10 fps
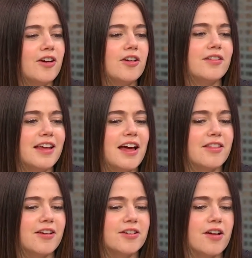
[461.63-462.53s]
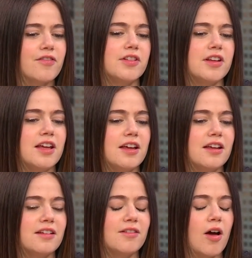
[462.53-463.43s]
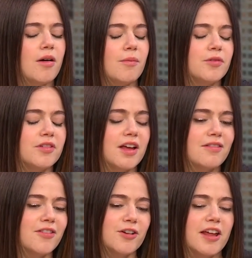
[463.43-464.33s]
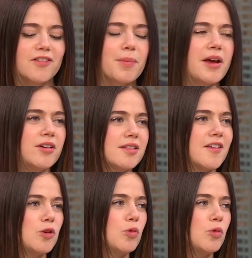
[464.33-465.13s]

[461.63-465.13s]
They're yeah, they're definitely um, yeah, they're like the parents that